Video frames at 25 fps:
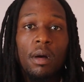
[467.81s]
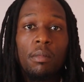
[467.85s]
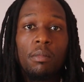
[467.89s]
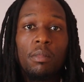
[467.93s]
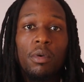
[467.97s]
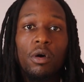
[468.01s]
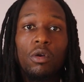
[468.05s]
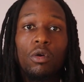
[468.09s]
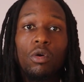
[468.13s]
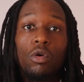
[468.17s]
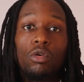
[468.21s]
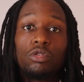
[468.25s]

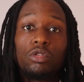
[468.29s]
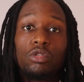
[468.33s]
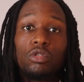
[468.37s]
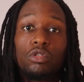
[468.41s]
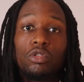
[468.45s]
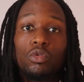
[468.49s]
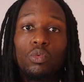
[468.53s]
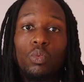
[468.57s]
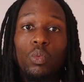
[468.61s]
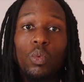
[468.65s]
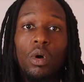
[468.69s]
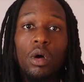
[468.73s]
But also
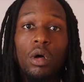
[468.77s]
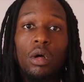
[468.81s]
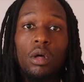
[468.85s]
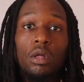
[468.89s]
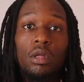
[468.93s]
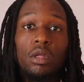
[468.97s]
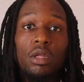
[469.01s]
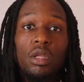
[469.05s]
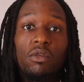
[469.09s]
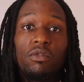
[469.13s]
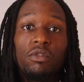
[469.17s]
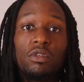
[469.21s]
as
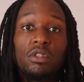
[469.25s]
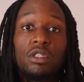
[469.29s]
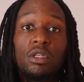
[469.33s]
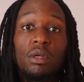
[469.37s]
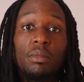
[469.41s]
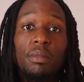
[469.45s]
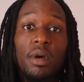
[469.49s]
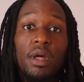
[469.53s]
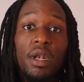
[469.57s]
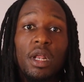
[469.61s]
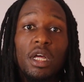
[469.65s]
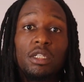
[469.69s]
well, even
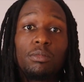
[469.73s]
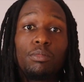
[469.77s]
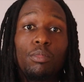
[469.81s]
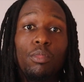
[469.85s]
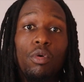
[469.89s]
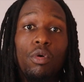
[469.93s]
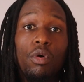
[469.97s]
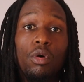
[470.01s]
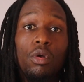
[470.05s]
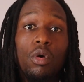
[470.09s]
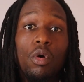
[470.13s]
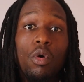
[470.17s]
somebody that's
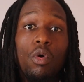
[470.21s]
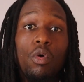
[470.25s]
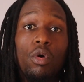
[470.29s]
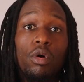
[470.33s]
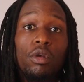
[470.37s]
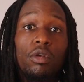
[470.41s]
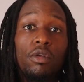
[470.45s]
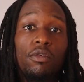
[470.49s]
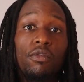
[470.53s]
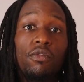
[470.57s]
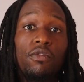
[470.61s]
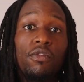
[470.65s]
born
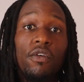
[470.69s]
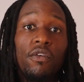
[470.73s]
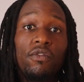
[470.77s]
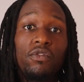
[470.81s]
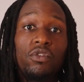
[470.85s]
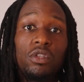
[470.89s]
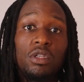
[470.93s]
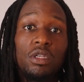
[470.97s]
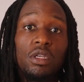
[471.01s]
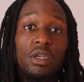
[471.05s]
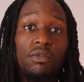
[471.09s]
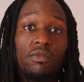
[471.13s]
on the
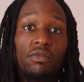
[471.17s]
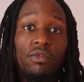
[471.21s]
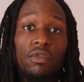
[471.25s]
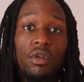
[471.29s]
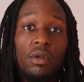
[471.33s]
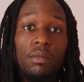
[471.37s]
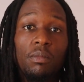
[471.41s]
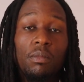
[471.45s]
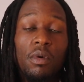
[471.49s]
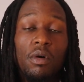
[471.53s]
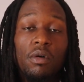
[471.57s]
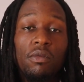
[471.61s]
15th of
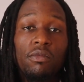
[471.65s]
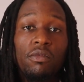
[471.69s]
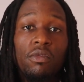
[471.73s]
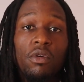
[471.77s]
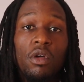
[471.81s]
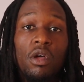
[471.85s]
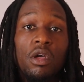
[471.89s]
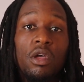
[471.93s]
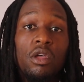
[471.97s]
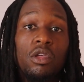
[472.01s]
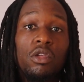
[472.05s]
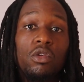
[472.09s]
the month,
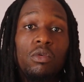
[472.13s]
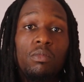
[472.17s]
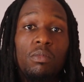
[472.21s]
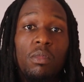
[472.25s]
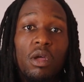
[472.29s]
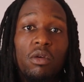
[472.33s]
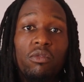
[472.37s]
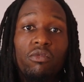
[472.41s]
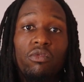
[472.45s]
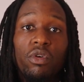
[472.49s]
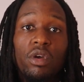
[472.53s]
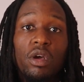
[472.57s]
you
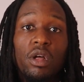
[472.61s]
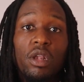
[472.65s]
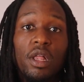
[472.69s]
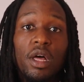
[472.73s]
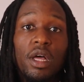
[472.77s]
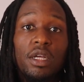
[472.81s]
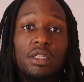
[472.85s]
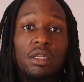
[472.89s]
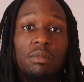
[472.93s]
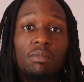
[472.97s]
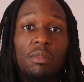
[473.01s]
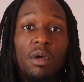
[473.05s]
may
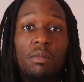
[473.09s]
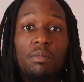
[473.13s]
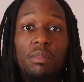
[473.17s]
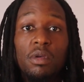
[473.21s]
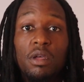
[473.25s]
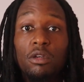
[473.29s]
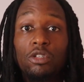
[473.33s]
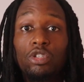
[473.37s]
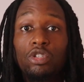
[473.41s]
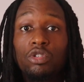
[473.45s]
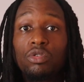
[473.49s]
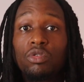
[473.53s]
realize there might be
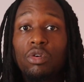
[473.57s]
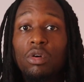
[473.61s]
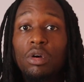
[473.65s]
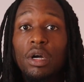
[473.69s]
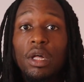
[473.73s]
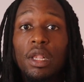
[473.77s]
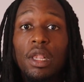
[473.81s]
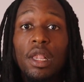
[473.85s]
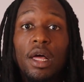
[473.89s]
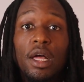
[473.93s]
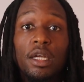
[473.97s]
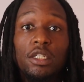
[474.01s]
a strong
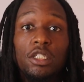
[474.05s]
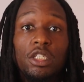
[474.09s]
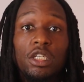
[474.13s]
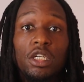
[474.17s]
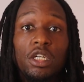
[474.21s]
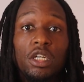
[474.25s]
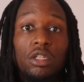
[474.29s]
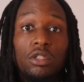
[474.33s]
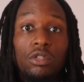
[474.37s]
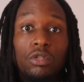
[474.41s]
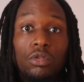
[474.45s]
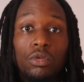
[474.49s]
clash
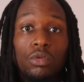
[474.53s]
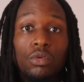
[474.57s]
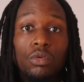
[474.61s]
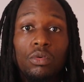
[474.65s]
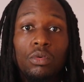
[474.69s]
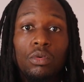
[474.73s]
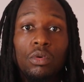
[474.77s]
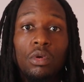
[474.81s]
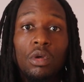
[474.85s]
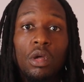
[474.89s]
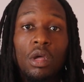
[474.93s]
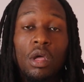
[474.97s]
there
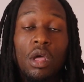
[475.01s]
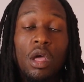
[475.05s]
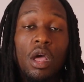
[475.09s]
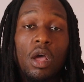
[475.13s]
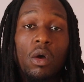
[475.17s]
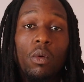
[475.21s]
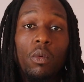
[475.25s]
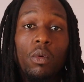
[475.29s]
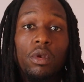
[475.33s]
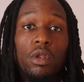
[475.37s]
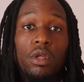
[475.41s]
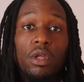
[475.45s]
too.
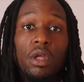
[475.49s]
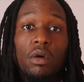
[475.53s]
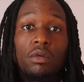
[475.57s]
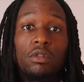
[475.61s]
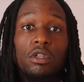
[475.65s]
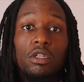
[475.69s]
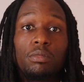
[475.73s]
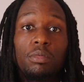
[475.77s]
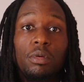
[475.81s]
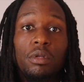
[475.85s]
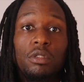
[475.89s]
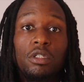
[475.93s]
And when you get with
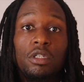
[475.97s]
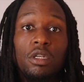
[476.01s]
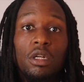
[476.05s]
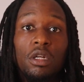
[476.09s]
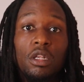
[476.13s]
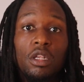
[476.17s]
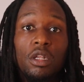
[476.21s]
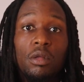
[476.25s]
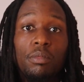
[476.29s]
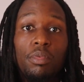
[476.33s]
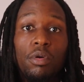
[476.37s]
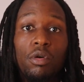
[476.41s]
this
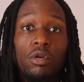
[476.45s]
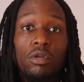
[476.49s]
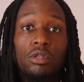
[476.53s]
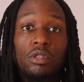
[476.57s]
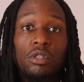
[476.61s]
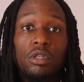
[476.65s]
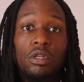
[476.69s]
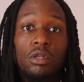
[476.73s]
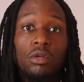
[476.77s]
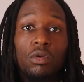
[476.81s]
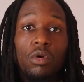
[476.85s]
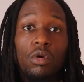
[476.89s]
particular
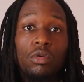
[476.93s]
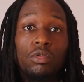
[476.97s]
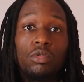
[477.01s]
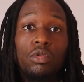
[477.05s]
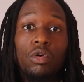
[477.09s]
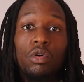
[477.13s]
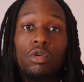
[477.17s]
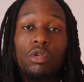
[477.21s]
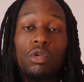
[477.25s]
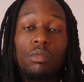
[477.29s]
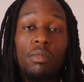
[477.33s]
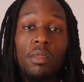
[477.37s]
person,
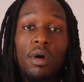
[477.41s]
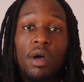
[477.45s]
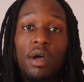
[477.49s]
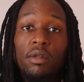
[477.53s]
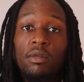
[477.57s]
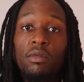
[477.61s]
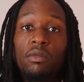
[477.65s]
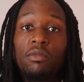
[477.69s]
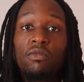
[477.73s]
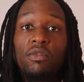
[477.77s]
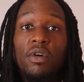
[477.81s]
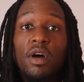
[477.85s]
although you
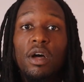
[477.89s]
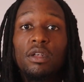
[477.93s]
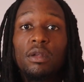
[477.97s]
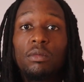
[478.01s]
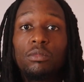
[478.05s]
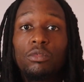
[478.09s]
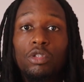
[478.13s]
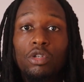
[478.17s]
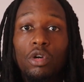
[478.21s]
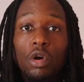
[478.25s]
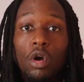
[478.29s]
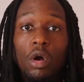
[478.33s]
might find
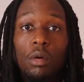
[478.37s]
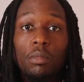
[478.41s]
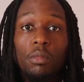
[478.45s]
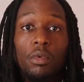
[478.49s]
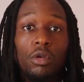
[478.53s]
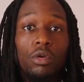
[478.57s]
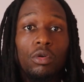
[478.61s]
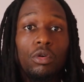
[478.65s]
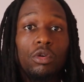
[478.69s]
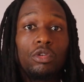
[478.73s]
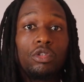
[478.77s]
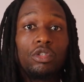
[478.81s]
them
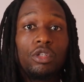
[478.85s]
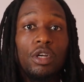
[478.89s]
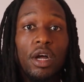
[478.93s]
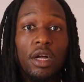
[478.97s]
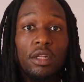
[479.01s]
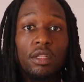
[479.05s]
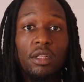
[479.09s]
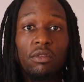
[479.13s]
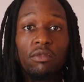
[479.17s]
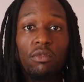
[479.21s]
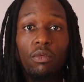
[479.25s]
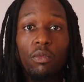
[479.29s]
charming or
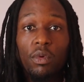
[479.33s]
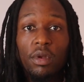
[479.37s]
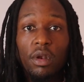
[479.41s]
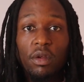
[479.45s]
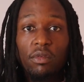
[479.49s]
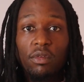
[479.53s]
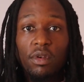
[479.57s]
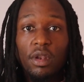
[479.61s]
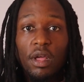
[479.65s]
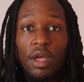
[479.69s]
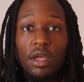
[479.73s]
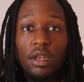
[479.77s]
attractive or
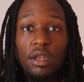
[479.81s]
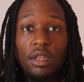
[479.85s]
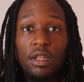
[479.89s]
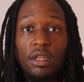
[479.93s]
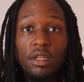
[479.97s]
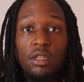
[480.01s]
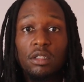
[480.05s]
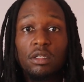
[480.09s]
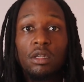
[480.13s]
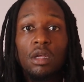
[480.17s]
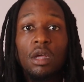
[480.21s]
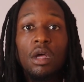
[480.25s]
whatever that
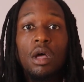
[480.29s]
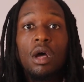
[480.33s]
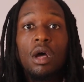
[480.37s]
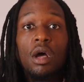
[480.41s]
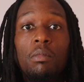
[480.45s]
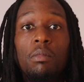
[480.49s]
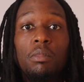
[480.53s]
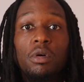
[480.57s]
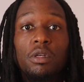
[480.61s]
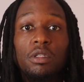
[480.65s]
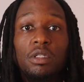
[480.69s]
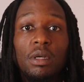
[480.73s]
is,
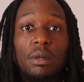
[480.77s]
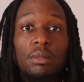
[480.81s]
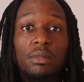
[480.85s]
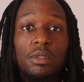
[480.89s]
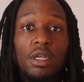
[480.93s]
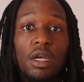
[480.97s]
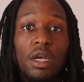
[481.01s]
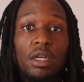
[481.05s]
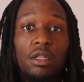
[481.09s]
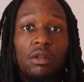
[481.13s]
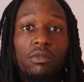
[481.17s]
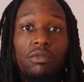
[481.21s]
but
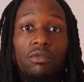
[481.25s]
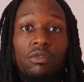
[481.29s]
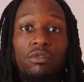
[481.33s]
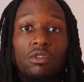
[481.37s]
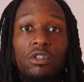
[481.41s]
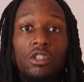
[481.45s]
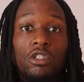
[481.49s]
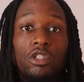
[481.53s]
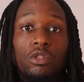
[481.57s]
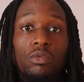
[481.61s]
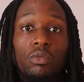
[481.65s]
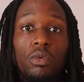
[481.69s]
sometimes the
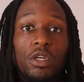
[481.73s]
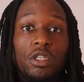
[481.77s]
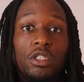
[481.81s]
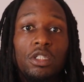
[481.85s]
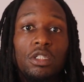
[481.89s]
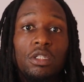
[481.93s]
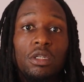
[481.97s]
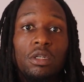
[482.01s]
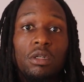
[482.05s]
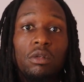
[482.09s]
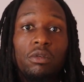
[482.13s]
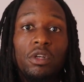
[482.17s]

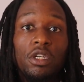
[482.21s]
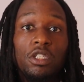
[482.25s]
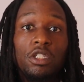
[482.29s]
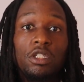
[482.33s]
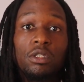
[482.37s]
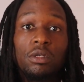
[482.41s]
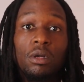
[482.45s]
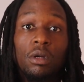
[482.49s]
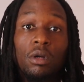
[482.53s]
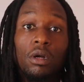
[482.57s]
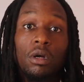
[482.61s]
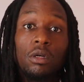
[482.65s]
situation, the
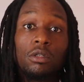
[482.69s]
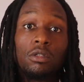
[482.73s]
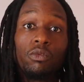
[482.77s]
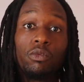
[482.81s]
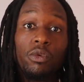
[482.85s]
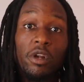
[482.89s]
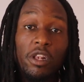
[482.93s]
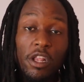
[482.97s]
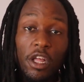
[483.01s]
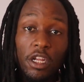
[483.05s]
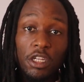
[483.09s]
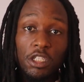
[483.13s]

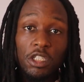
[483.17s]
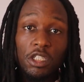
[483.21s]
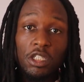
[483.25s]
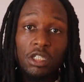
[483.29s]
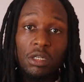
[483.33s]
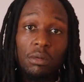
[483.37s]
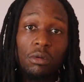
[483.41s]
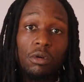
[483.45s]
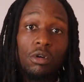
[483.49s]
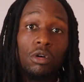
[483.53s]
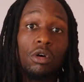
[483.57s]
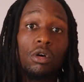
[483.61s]

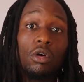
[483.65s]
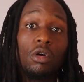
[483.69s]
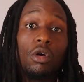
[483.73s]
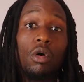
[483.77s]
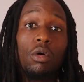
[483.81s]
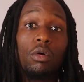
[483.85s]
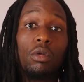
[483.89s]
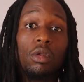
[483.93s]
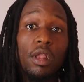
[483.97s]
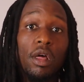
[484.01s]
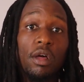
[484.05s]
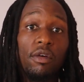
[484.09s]
relationship could
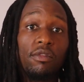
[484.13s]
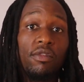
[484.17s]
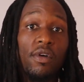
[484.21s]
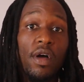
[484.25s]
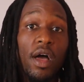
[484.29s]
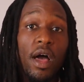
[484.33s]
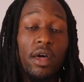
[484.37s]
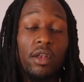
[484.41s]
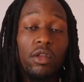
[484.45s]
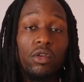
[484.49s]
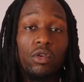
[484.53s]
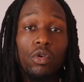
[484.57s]
go left
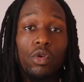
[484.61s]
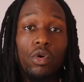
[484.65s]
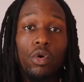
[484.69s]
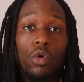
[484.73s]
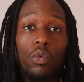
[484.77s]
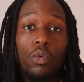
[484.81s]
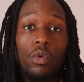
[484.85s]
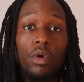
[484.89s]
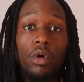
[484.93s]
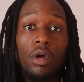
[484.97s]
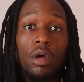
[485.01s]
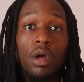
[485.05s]
out of
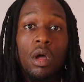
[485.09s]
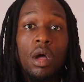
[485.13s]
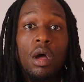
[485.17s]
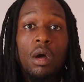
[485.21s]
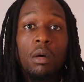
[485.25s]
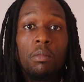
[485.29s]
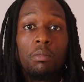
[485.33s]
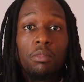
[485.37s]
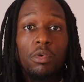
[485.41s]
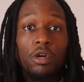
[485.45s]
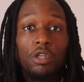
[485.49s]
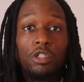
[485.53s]
nowhere.
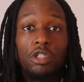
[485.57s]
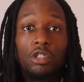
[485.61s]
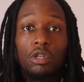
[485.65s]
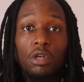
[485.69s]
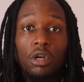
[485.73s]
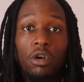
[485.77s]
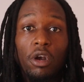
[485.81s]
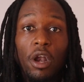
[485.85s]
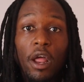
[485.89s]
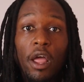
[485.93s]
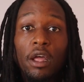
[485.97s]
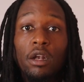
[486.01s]
But
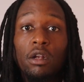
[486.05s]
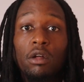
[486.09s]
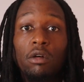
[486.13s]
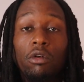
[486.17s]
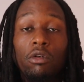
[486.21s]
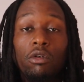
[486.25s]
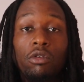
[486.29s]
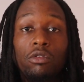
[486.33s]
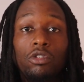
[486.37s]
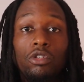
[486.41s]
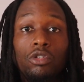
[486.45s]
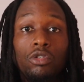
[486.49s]
you'll gain
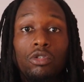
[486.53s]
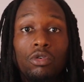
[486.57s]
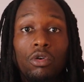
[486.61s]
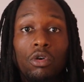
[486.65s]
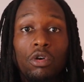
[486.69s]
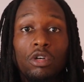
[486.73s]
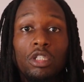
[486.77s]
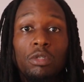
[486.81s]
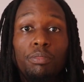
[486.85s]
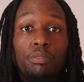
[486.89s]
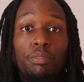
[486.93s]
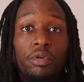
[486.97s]
a
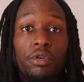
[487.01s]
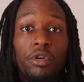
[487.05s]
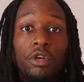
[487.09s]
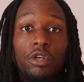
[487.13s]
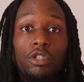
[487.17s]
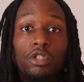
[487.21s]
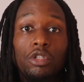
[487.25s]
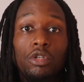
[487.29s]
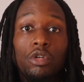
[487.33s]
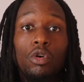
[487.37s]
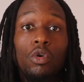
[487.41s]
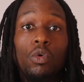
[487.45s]
strong
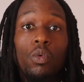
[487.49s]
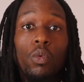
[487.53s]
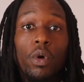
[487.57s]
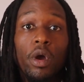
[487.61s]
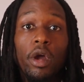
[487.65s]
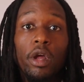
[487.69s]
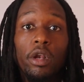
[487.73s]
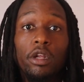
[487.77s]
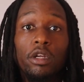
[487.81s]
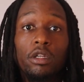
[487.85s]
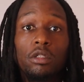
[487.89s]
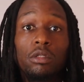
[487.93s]
spiritual
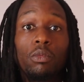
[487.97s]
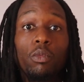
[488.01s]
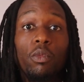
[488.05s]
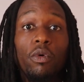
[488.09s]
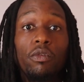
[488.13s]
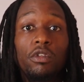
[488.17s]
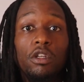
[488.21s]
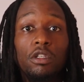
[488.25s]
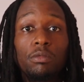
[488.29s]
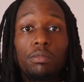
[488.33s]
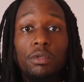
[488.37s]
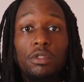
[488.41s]
awareness
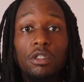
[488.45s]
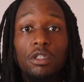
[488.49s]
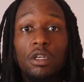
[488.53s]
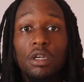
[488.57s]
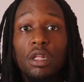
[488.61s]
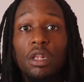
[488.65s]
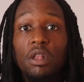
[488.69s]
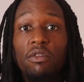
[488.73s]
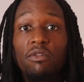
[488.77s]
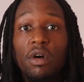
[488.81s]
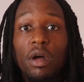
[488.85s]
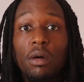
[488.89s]
with this
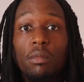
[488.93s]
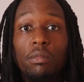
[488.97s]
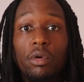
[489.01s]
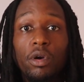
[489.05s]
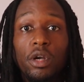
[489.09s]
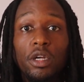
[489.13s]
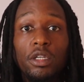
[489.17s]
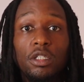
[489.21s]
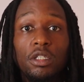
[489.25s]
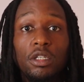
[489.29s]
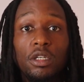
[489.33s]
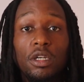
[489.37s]
particular
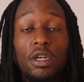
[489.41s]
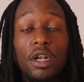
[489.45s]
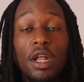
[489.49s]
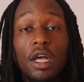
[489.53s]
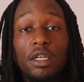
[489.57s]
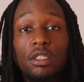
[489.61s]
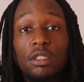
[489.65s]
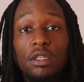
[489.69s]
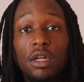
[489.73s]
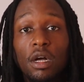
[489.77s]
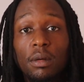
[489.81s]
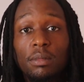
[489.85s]
vibration, and
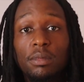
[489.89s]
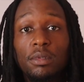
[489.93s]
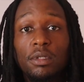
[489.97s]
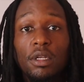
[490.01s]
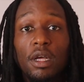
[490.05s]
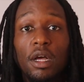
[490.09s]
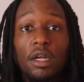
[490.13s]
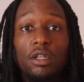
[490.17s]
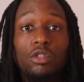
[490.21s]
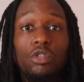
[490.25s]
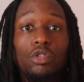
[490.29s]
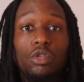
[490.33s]
that's the
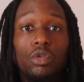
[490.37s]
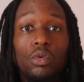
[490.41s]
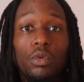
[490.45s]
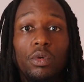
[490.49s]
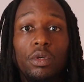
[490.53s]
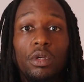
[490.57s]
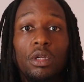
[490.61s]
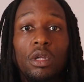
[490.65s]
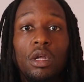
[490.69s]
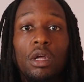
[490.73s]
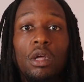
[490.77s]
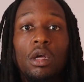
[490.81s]
upside to
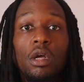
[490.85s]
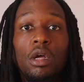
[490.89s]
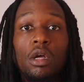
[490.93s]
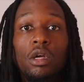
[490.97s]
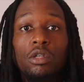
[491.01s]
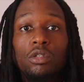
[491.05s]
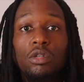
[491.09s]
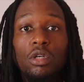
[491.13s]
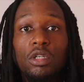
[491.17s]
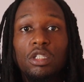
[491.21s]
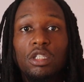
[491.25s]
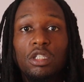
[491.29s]
it.
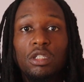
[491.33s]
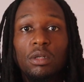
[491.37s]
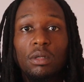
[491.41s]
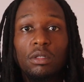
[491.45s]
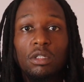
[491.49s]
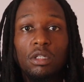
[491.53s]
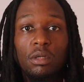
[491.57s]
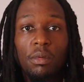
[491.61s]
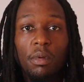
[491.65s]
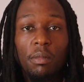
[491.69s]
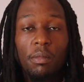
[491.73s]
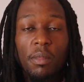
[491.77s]
So just something
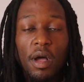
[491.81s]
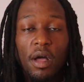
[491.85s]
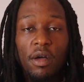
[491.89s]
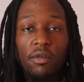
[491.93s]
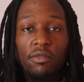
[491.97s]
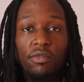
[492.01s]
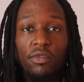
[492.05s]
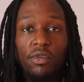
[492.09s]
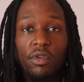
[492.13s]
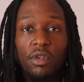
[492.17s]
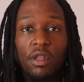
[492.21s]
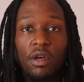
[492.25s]
to be
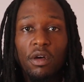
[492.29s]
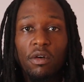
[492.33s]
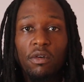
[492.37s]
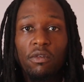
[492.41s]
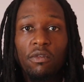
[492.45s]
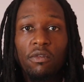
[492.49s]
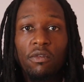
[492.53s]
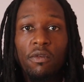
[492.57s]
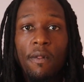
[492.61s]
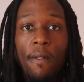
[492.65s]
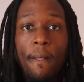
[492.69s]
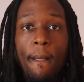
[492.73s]
mindful
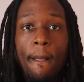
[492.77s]
of.